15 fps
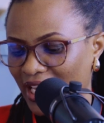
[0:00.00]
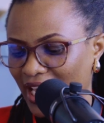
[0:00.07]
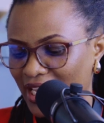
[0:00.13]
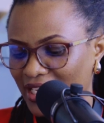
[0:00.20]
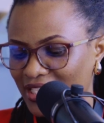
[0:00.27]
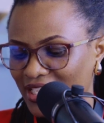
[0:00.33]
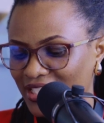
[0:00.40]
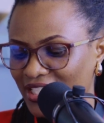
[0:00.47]

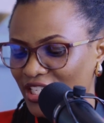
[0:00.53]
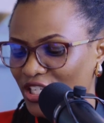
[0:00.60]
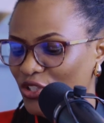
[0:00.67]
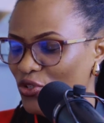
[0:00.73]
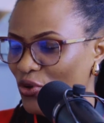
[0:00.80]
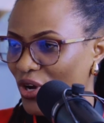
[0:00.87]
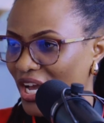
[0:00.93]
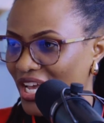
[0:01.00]
and
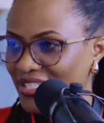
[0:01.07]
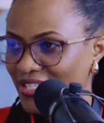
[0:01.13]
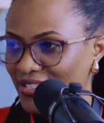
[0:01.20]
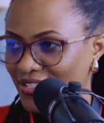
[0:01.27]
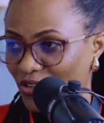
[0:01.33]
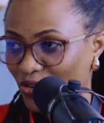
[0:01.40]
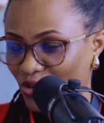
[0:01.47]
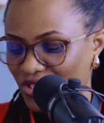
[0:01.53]
digital
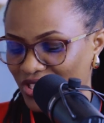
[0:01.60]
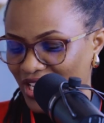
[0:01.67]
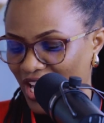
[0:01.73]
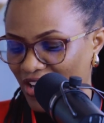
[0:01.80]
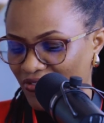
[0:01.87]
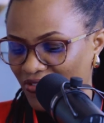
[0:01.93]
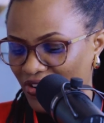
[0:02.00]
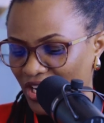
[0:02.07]
assets across
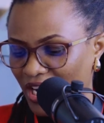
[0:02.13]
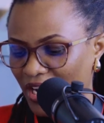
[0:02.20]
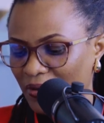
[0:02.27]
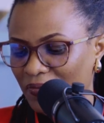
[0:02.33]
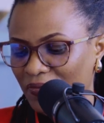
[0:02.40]
Africa.